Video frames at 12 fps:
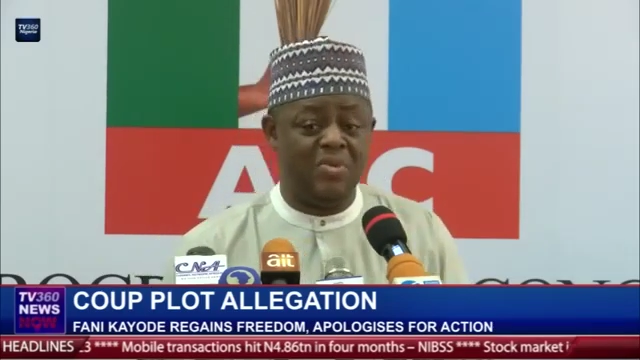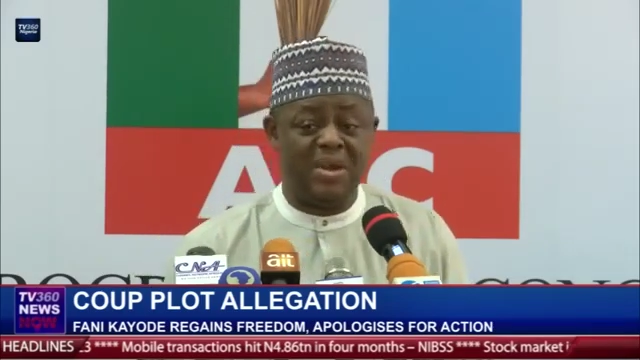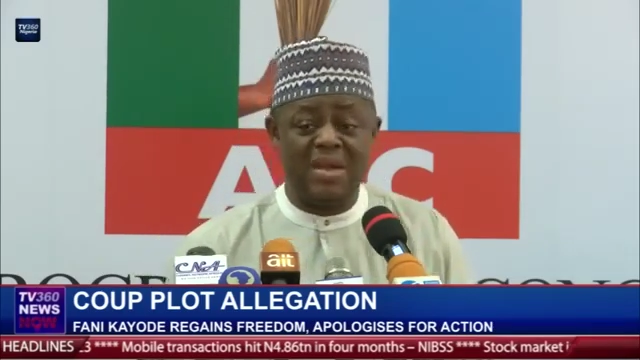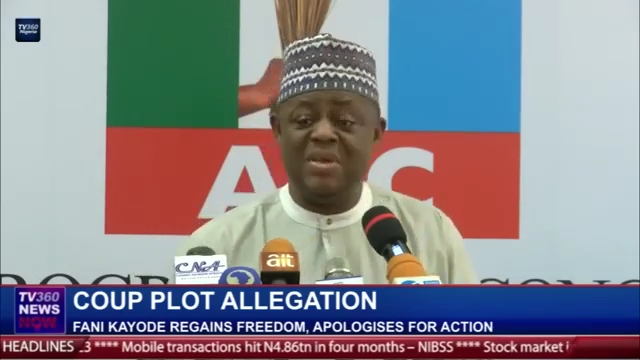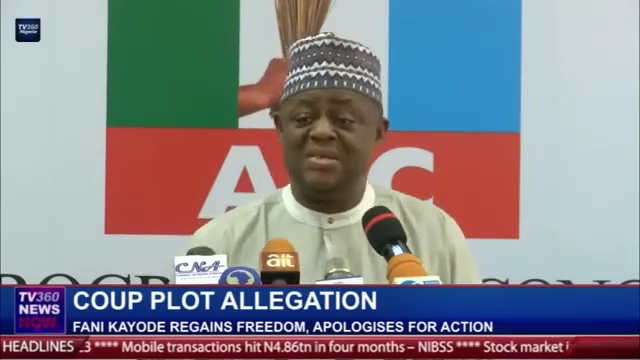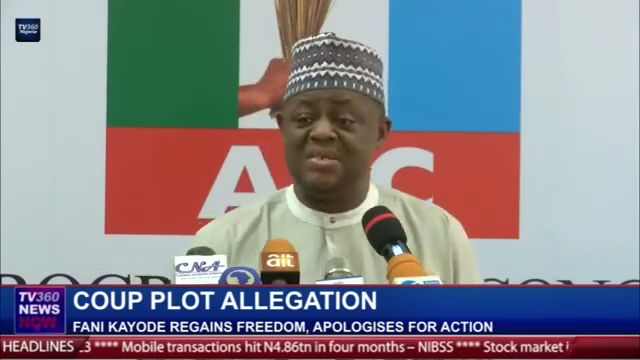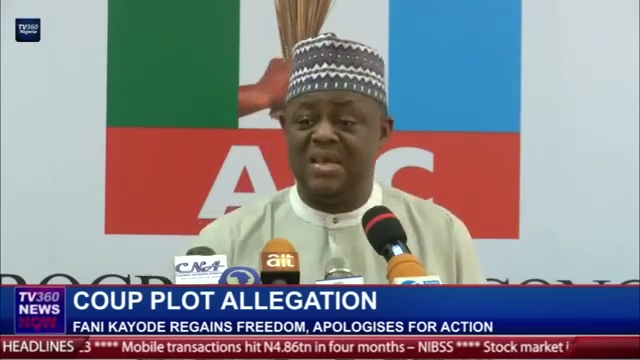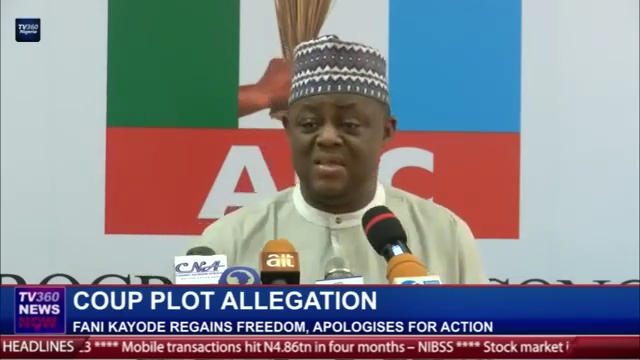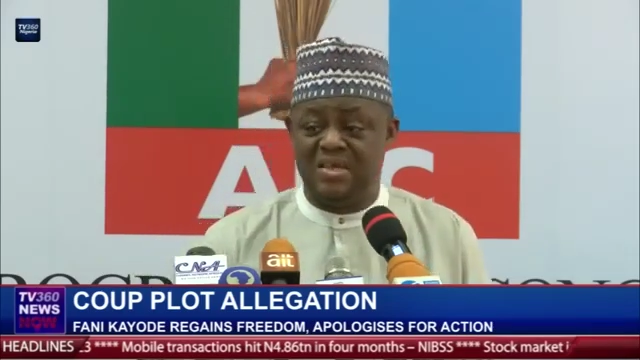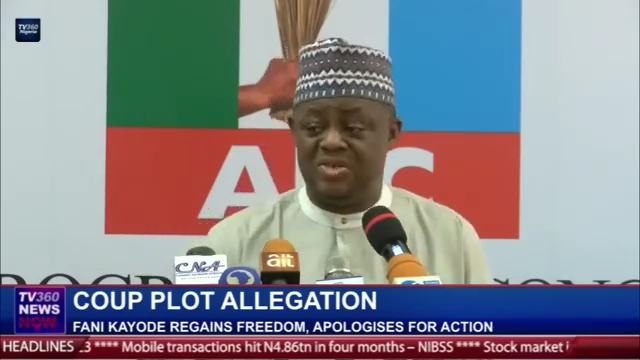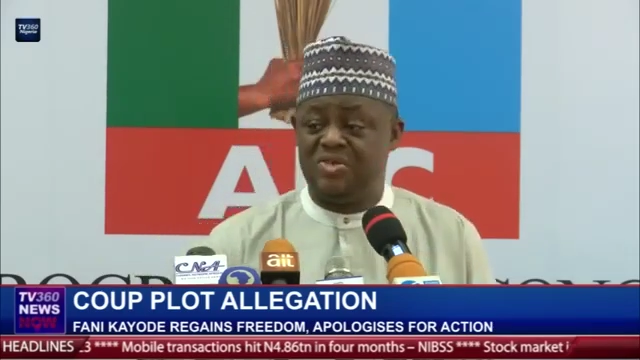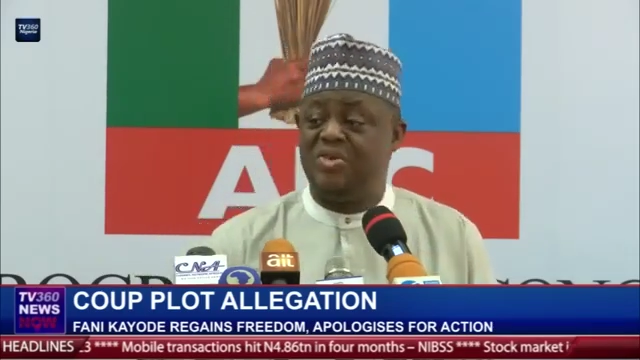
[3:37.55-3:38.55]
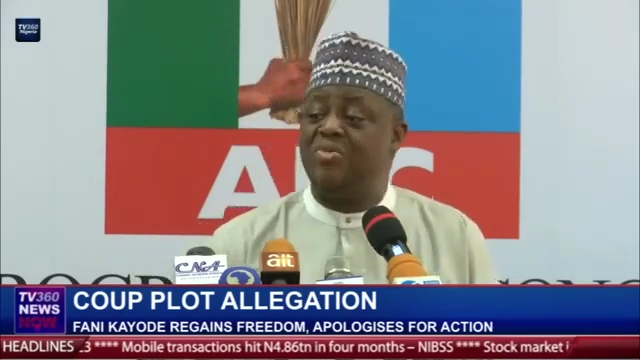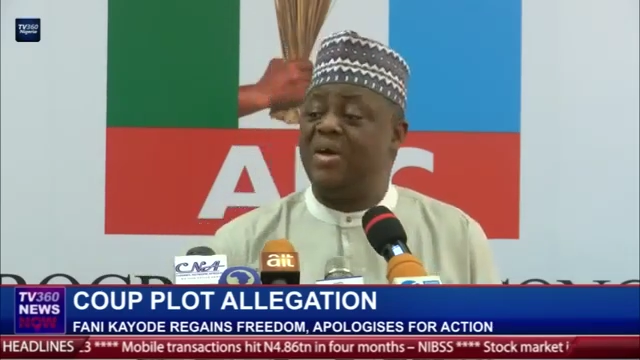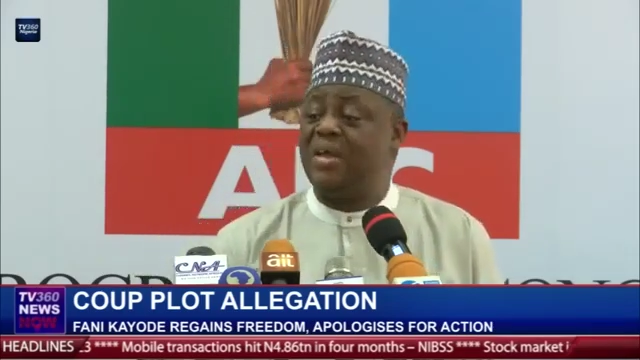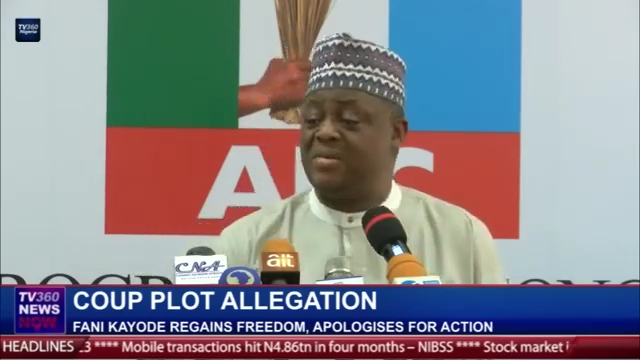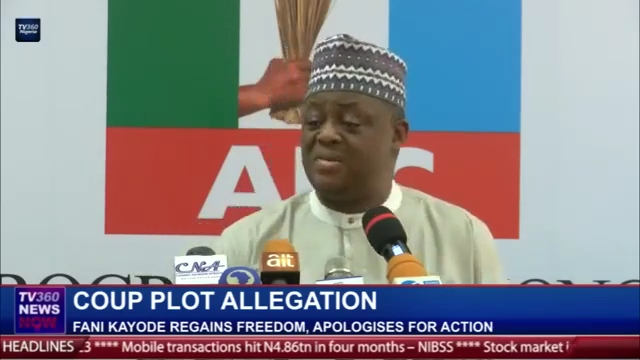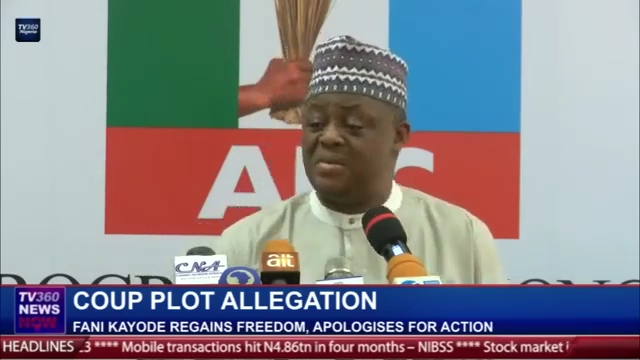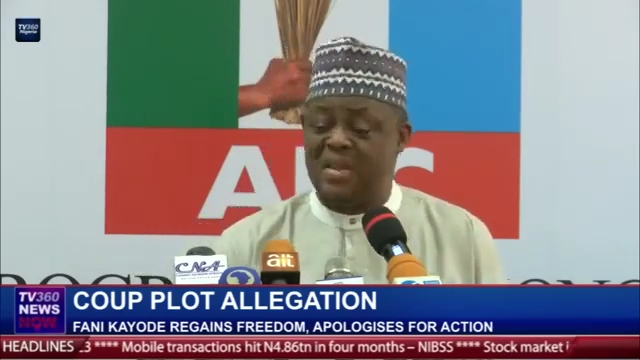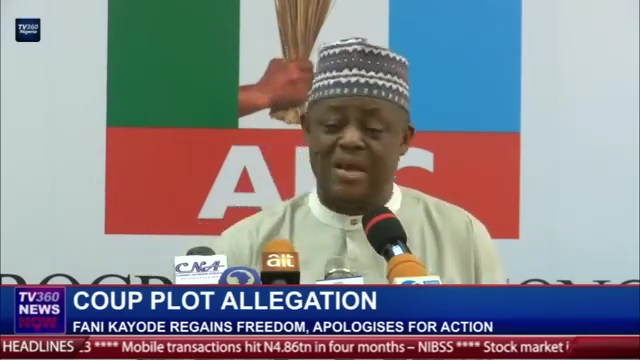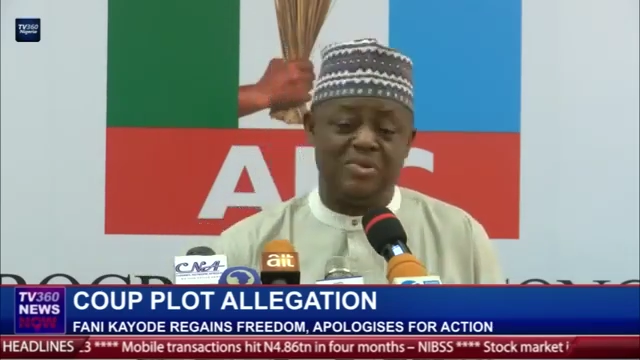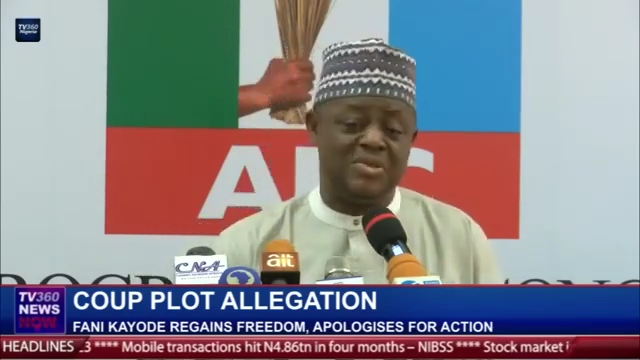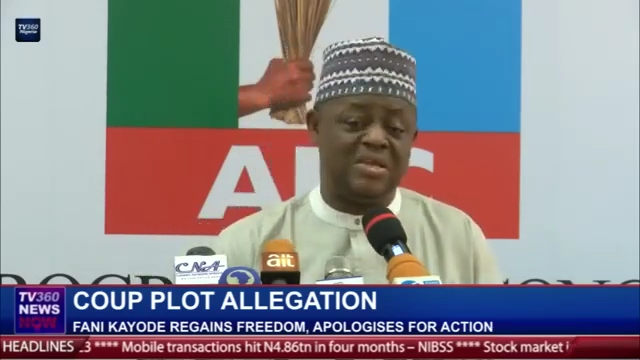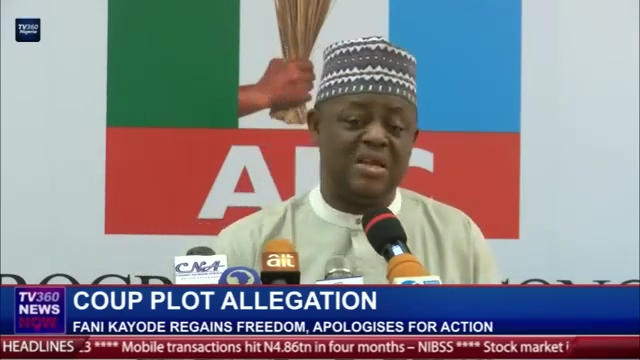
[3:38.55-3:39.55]
Well, let me say this to you right at the
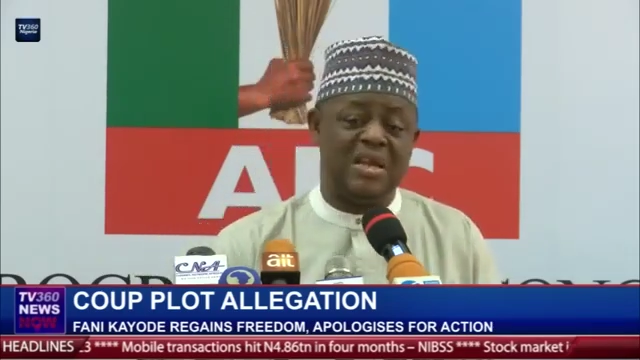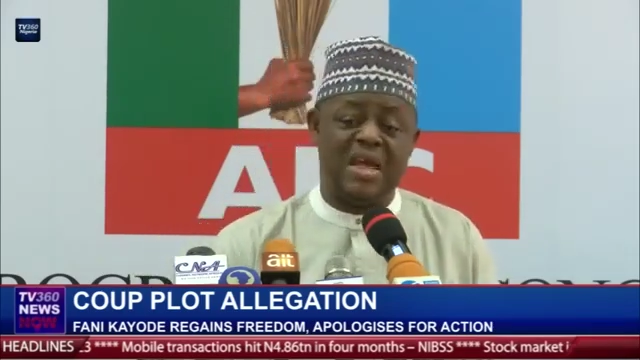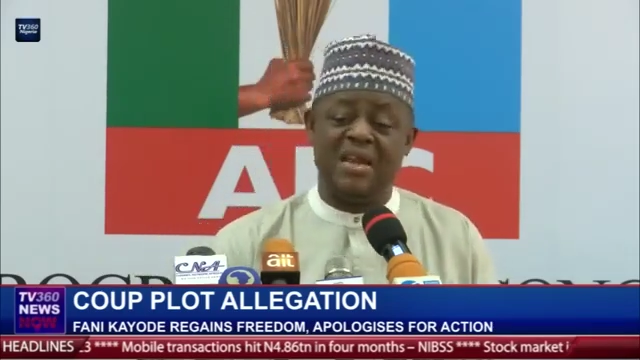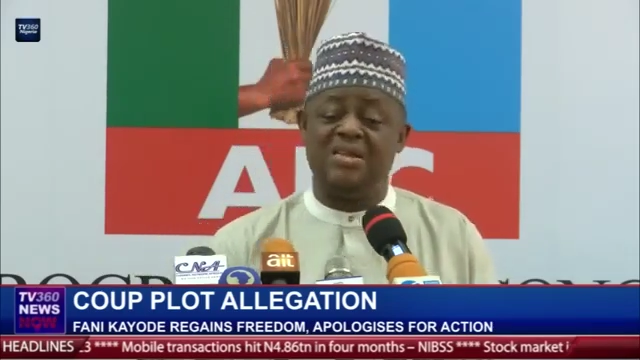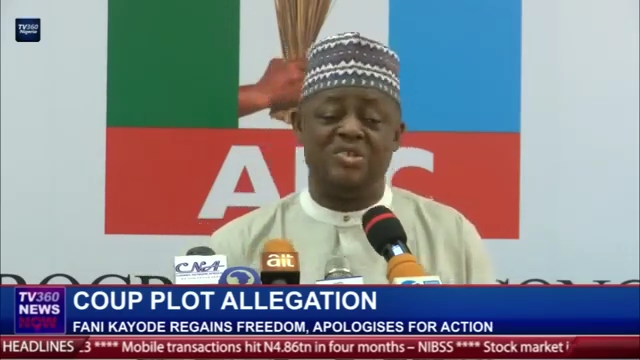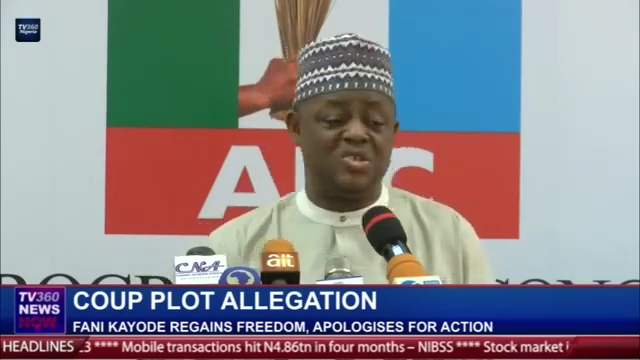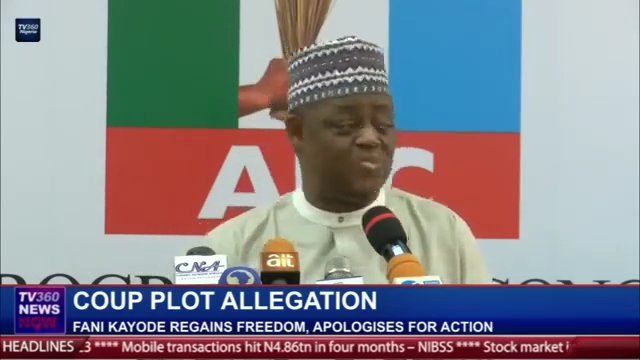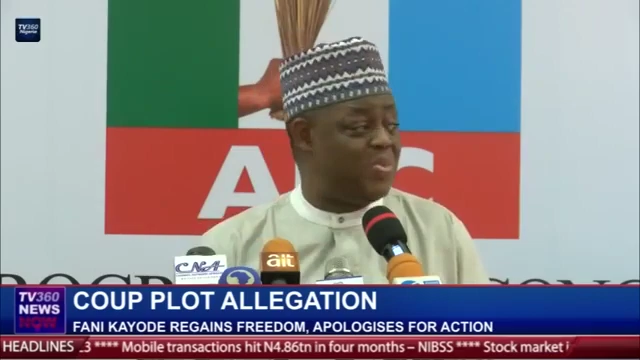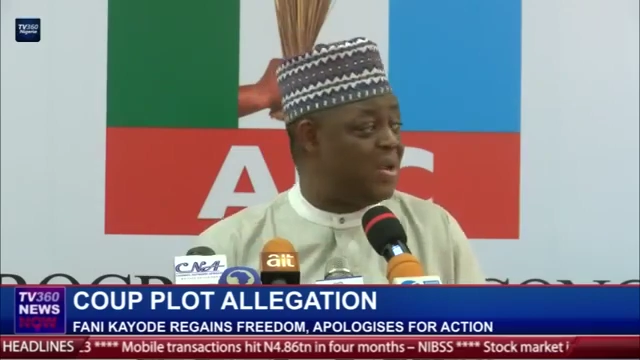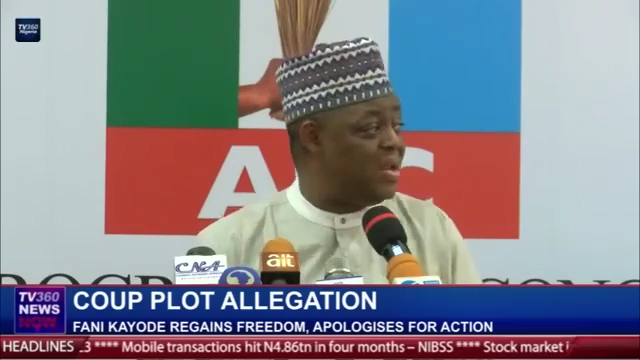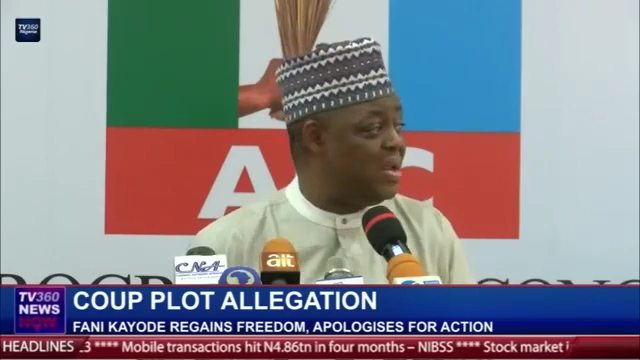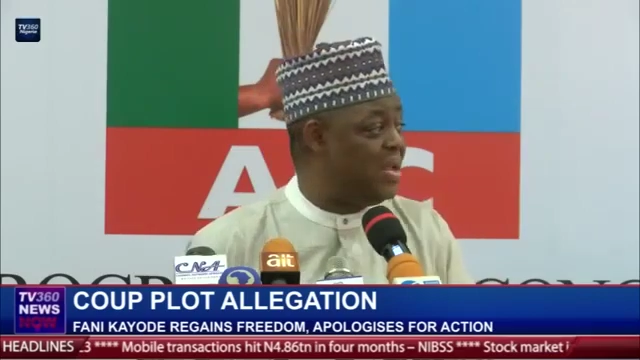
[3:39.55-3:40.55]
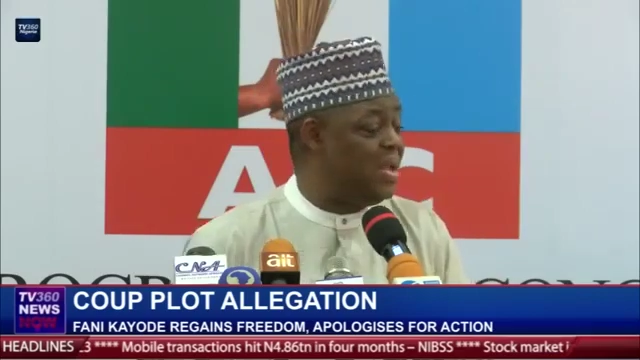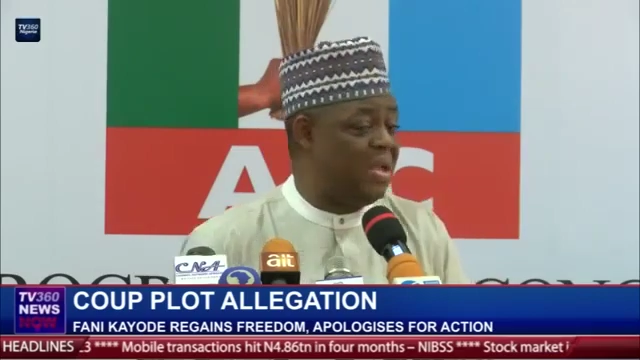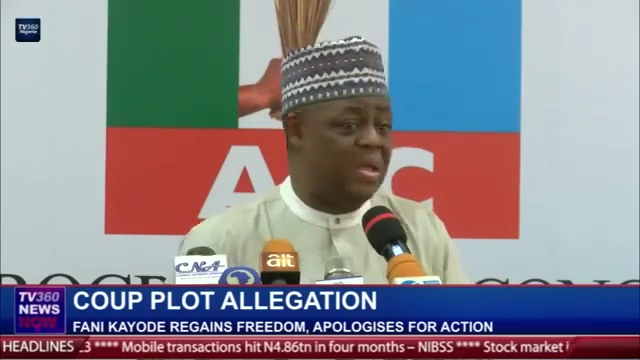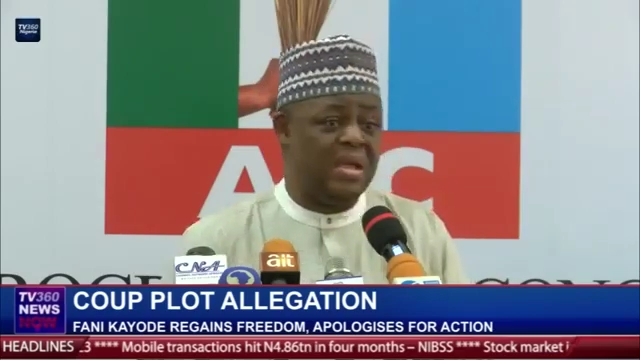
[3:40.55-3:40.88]
outset. Had it just been